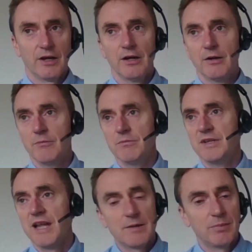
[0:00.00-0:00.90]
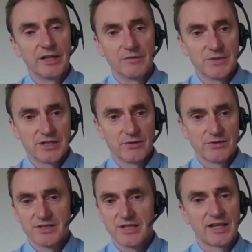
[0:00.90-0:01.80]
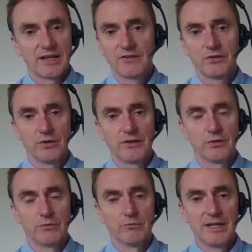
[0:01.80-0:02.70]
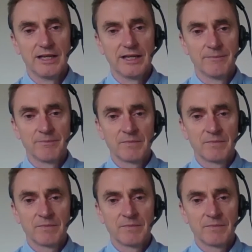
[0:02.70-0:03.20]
labeling of materials and things like that. It's not really